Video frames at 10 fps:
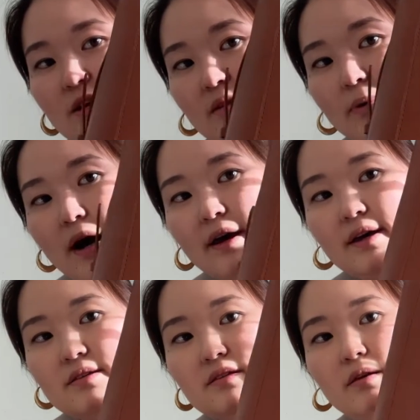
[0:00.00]
on the
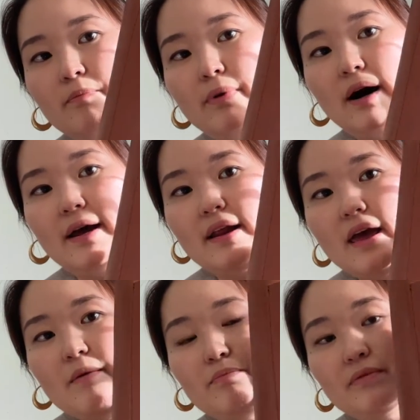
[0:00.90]
pockets, but
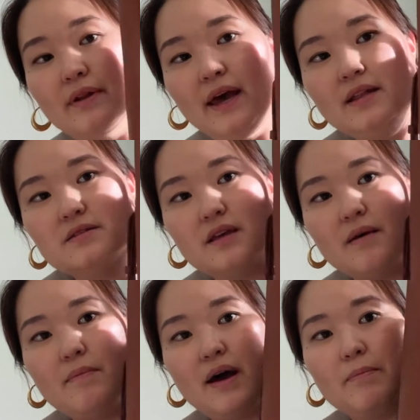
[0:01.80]
it blends,
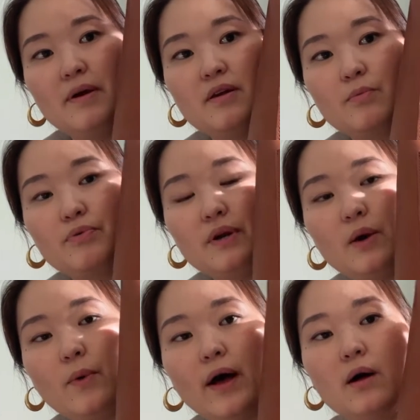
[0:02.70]
in my opinion, pretty
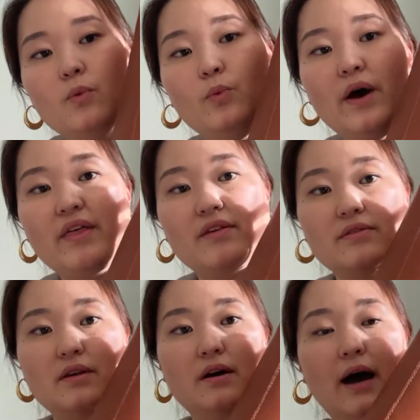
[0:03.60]
well with
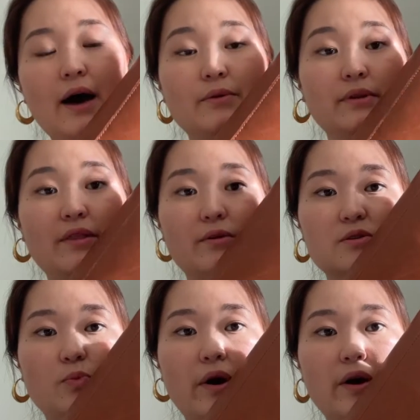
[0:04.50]
how the leather
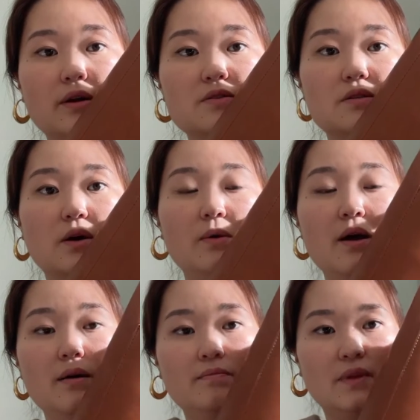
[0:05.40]
is wearing. So I'm
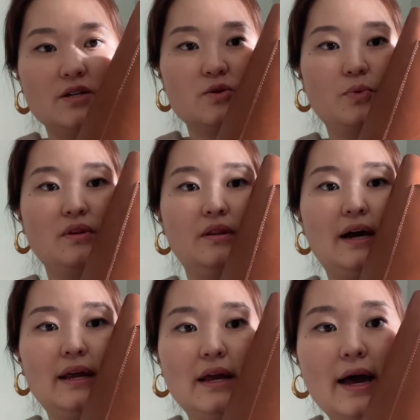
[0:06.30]
not sure with the
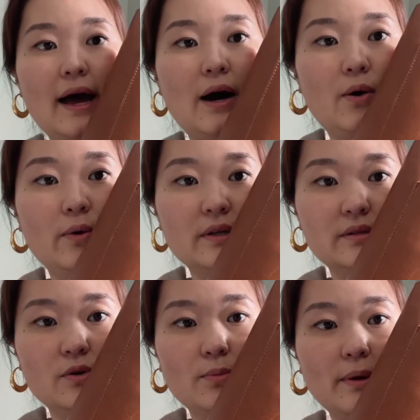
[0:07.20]
lighting how
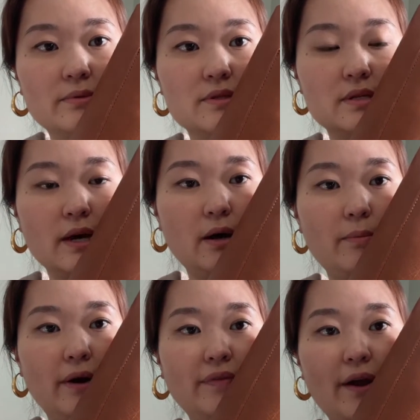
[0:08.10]
easily you'll be able to tell,
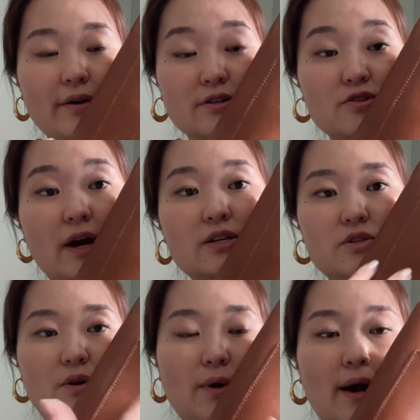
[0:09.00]
but there are
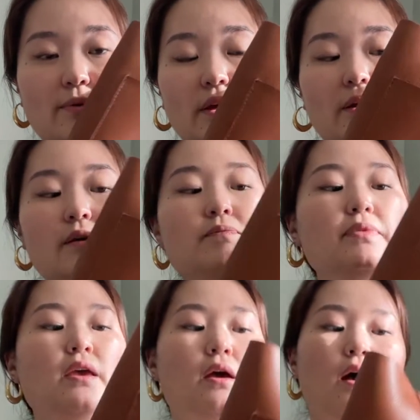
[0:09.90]
scratches around here.
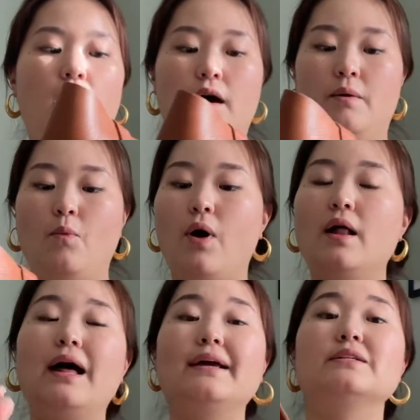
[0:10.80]

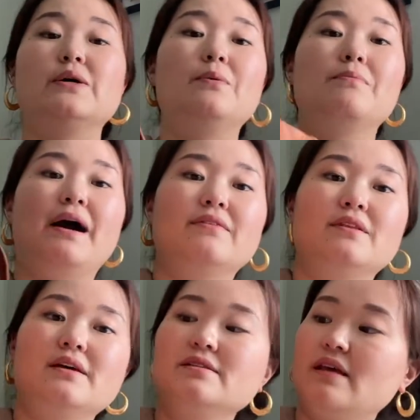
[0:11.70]
While I don't mind
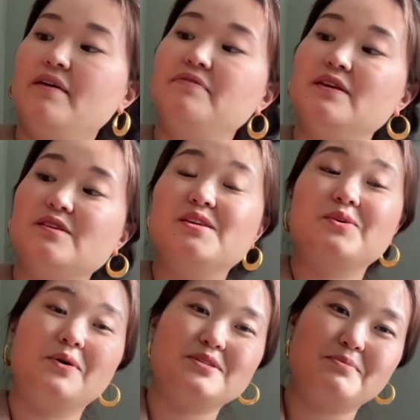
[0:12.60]
this, if this is
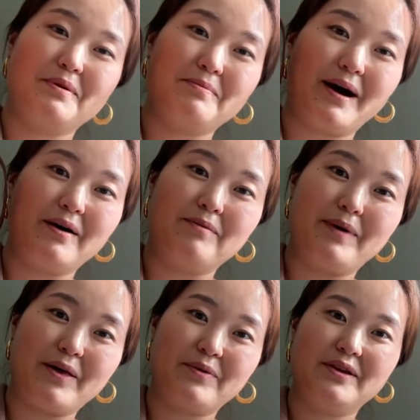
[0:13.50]
going to be
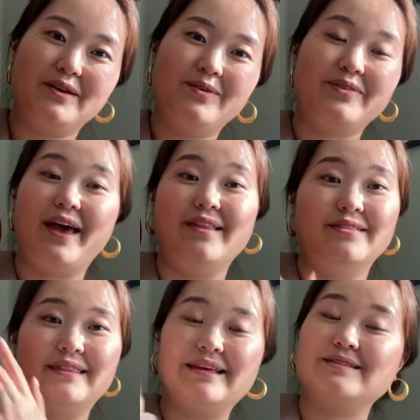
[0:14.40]
bothering you,
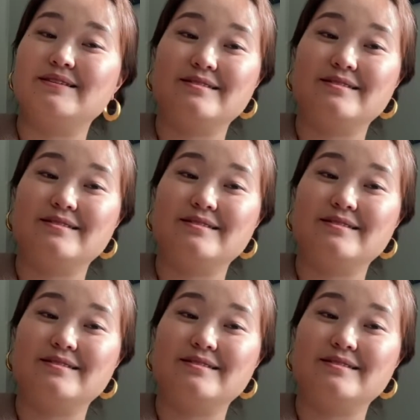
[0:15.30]
then this is